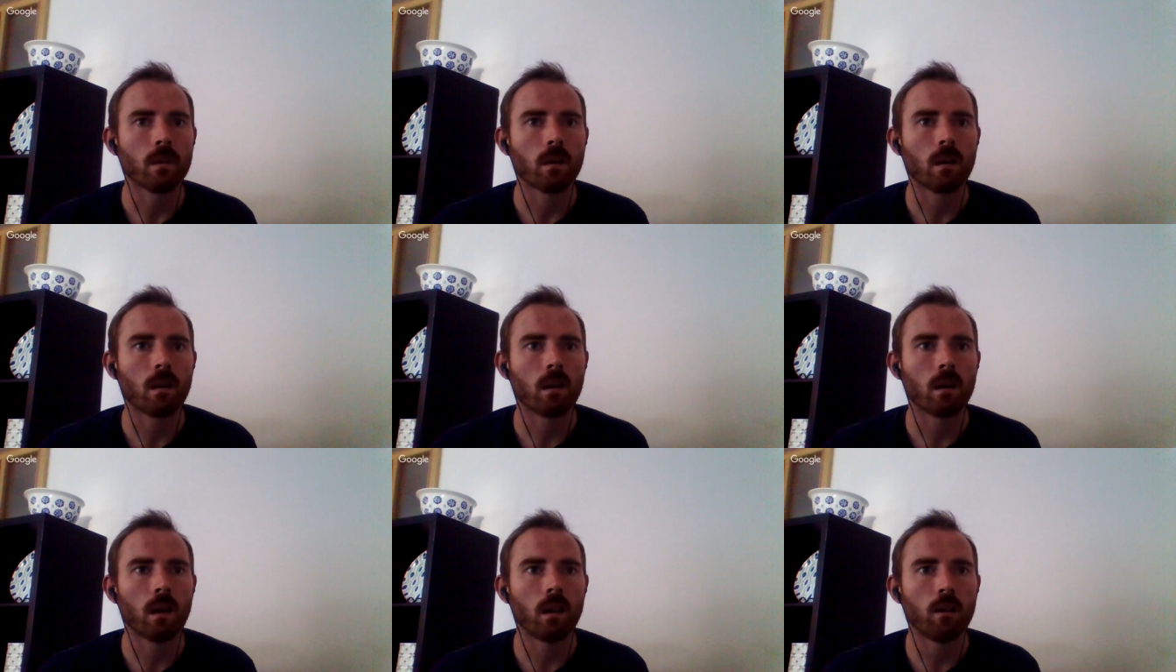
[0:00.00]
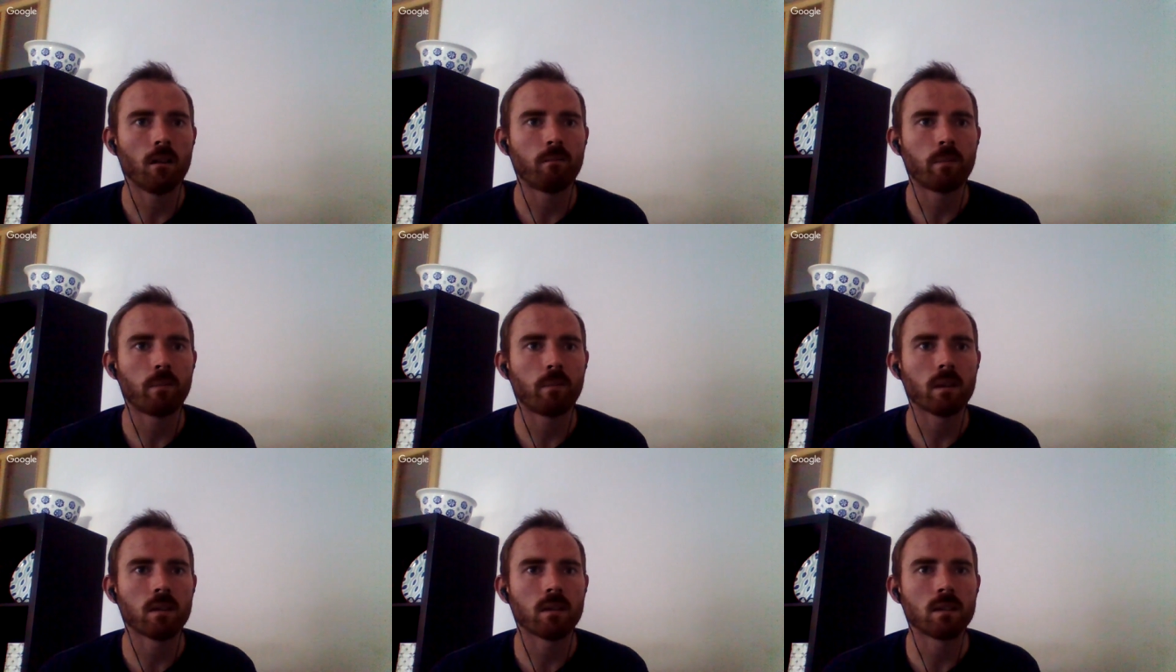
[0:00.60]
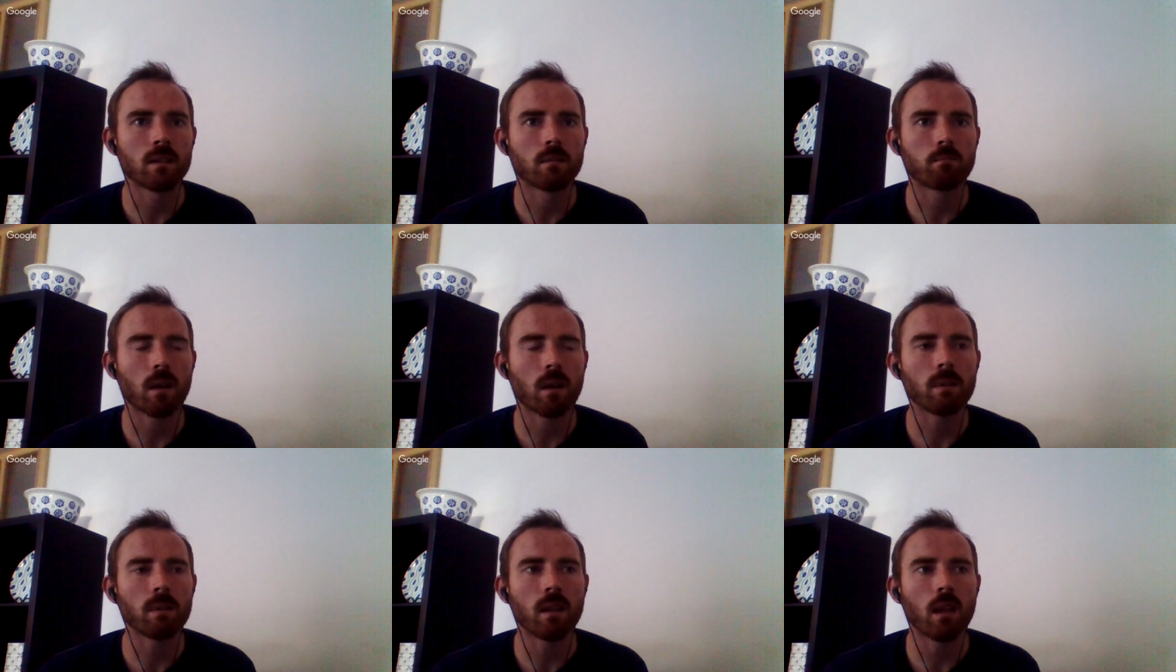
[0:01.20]
I love because it's
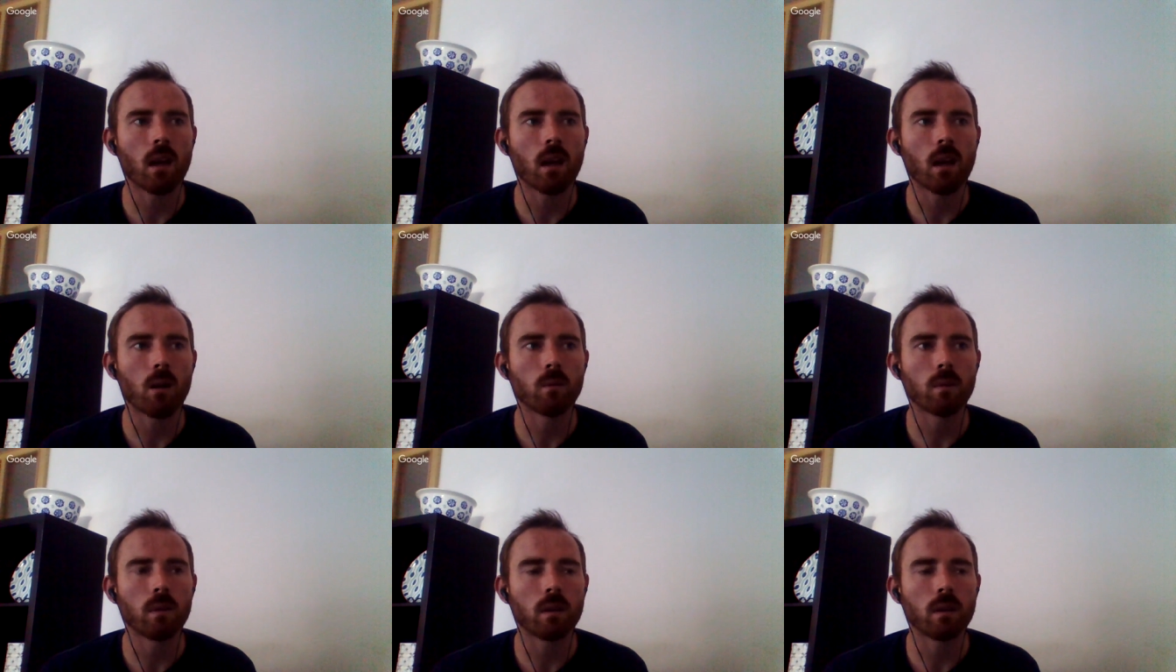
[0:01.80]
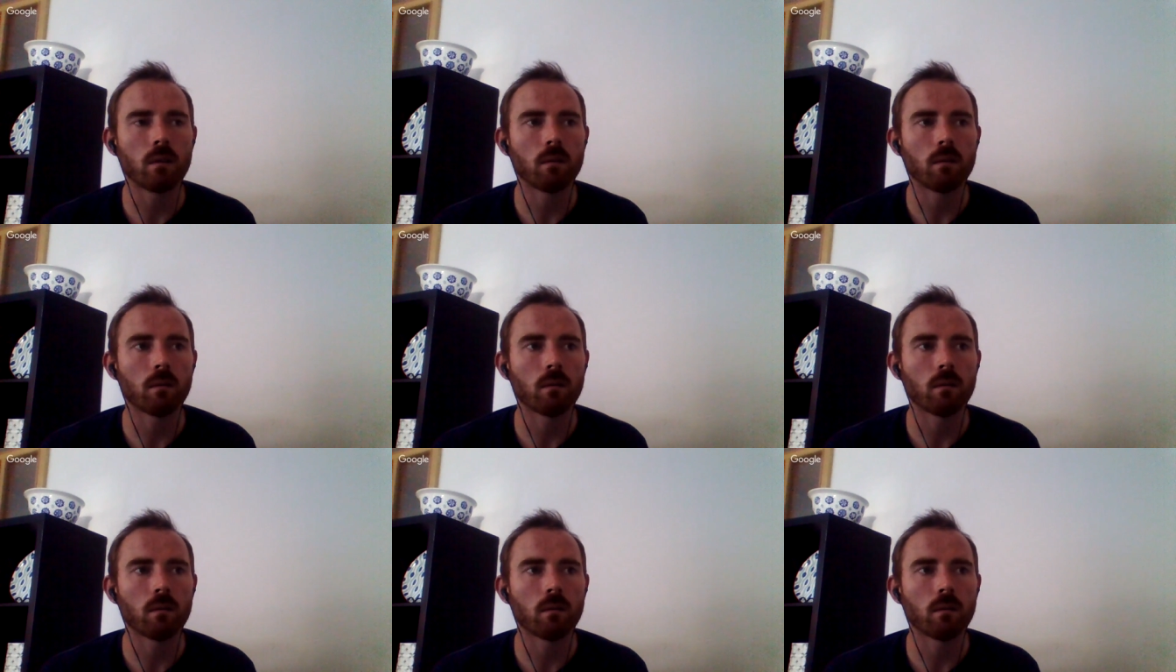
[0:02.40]
probably the only